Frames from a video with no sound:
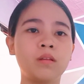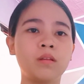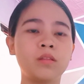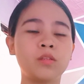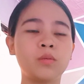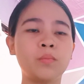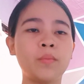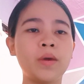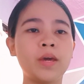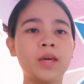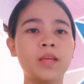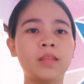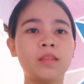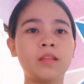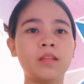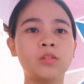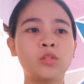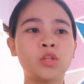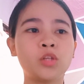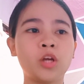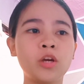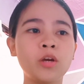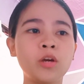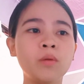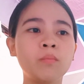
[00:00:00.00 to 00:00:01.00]
To make it
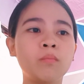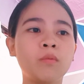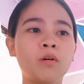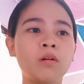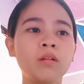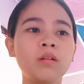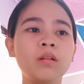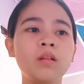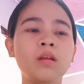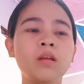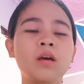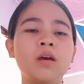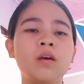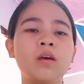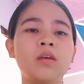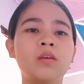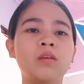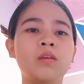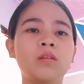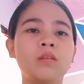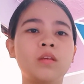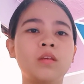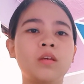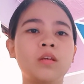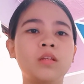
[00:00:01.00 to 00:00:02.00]
enjoyable,
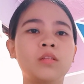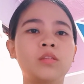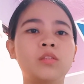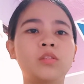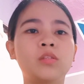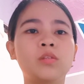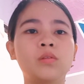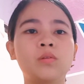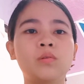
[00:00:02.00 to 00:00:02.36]
you need